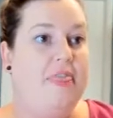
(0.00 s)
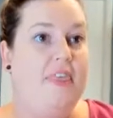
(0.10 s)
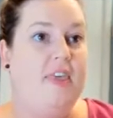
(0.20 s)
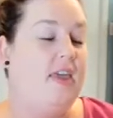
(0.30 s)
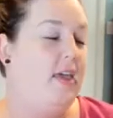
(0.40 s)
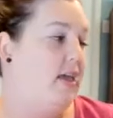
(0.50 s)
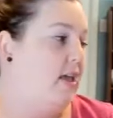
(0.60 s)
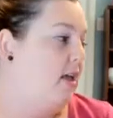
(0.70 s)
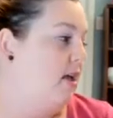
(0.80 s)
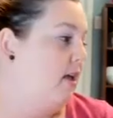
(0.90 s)

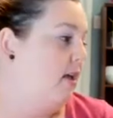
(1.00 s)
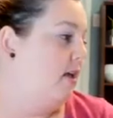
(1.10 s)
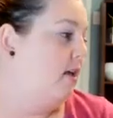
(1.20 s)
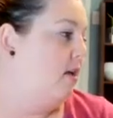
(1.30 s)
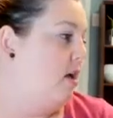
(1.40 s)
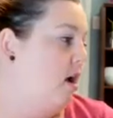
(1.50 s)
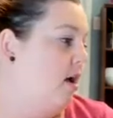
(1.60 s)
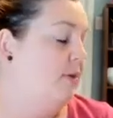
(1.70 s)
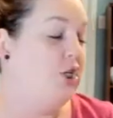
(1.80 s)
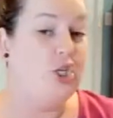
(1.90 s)
The
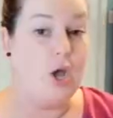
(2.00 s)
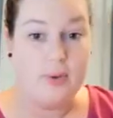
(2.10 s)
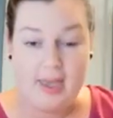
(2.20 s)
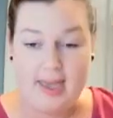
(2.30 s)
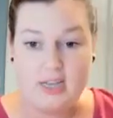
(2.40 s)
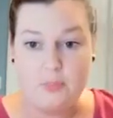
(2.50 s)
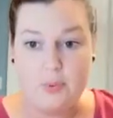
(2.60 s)
showcase